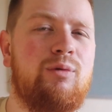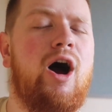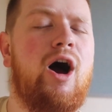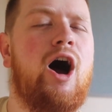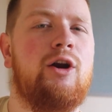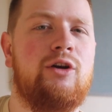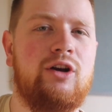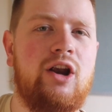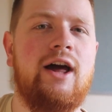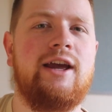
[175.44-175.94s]

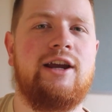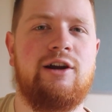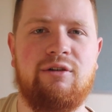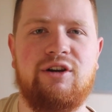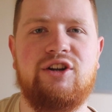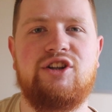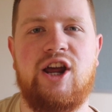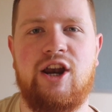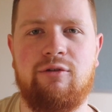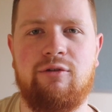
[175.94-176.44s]
I'd like a
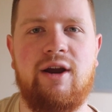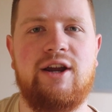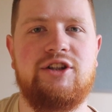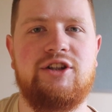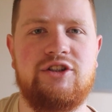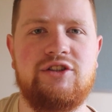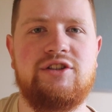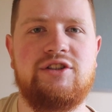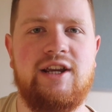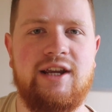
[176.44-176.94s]

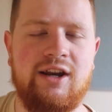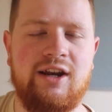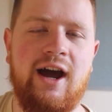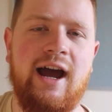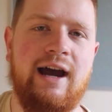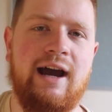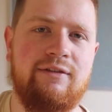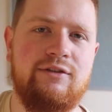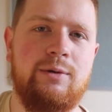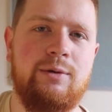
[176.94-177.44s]
regeneration scene, I
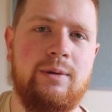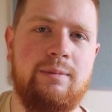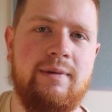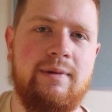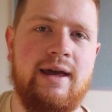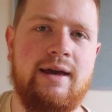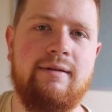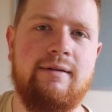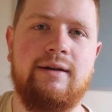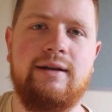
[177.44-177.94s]
have to
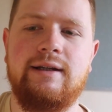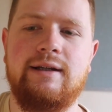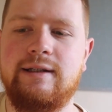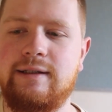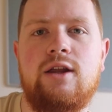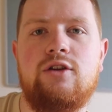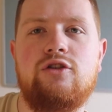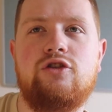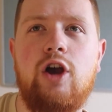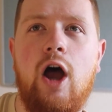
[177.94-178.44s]
admit.
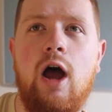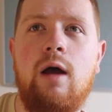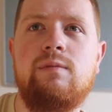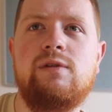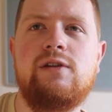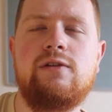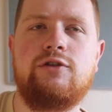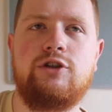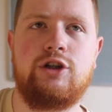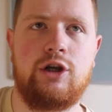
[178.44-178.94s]
In
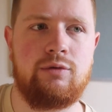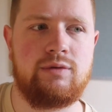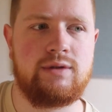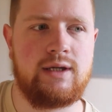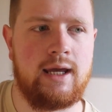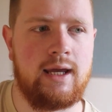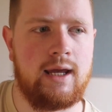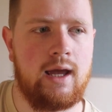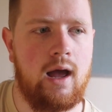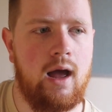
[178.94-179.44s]
terms of
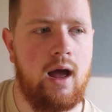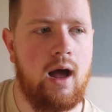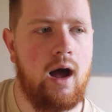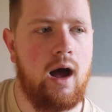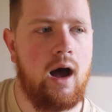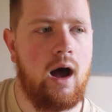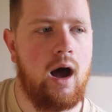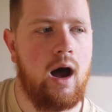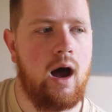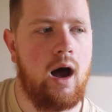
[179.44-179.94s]
NCUTI,
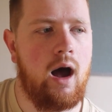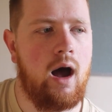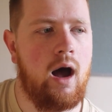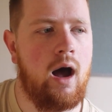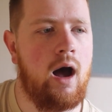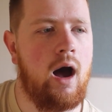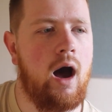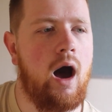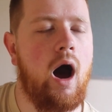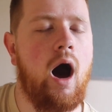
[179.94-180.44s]

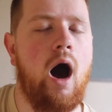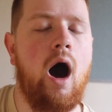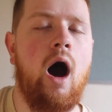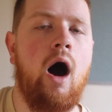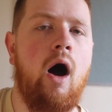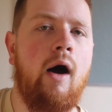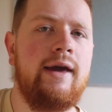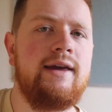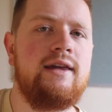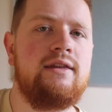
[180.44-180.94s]

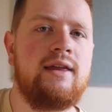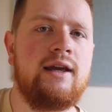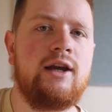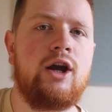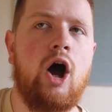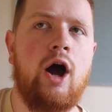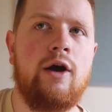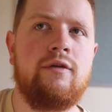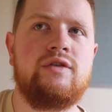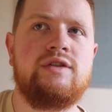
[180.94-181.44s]
I think
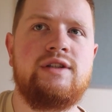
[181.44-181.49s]
I've